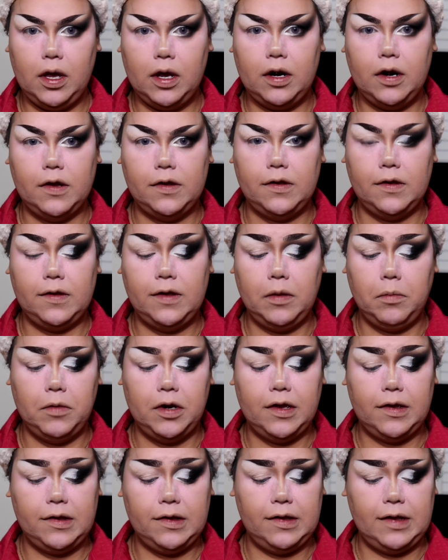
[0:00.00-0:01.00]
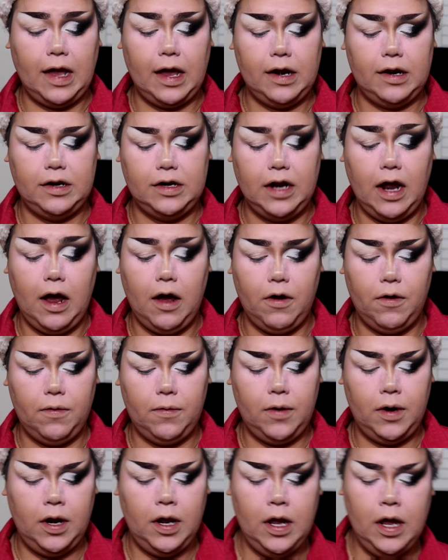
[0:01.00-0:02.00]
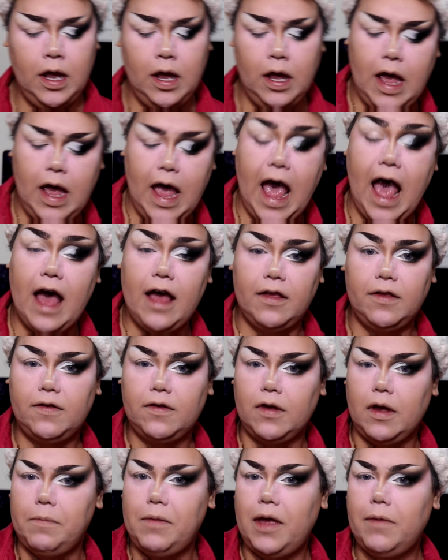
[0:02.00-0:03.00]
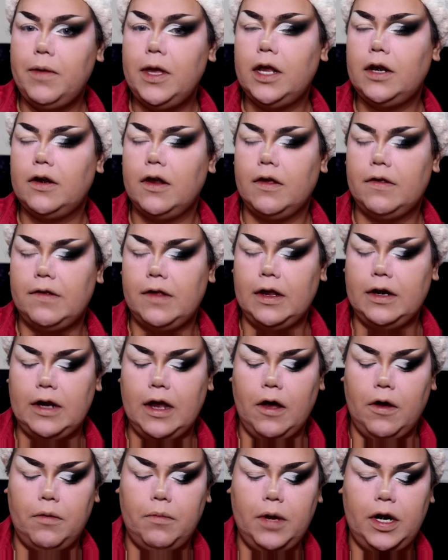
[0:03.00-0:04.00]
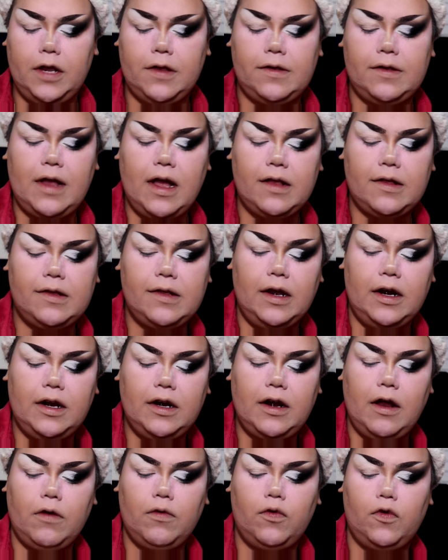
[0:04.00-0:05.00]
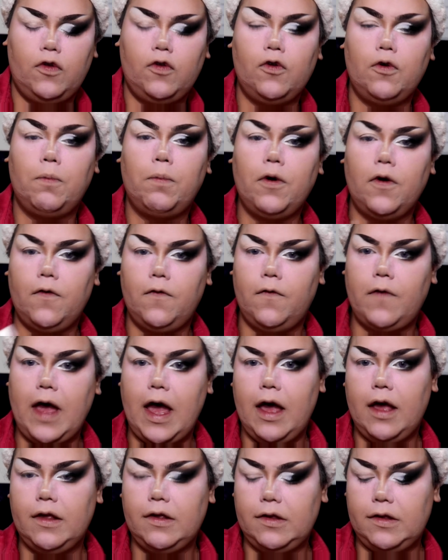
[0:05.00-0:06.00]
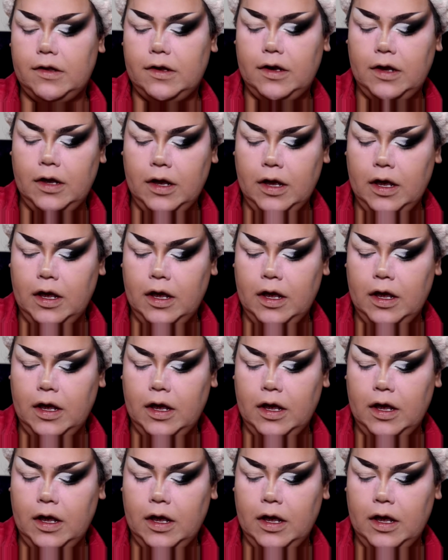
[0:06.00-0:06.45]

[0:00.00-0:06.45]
It doesn't seem to set down as maybe it does set down, but it's not setting down super fast